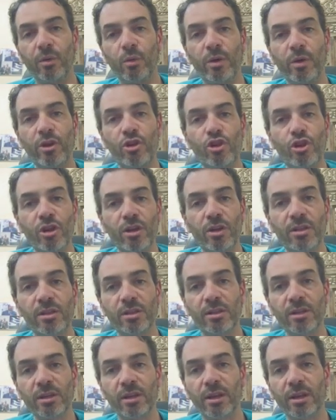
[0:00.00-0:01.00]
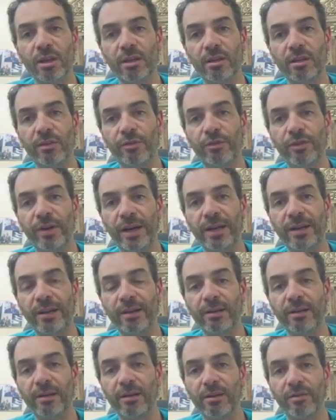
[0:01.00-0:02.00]
which is the
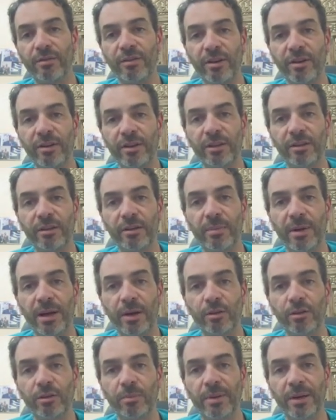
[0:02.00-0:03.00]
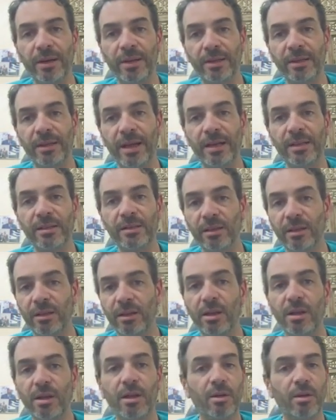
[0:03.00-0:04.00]
final verdict about
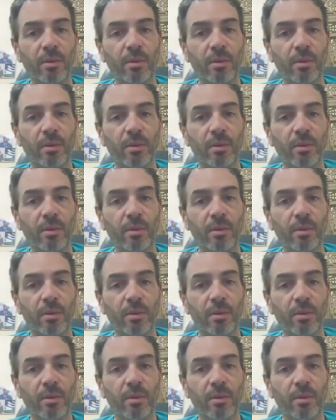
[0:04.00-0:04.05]
paclitaxel,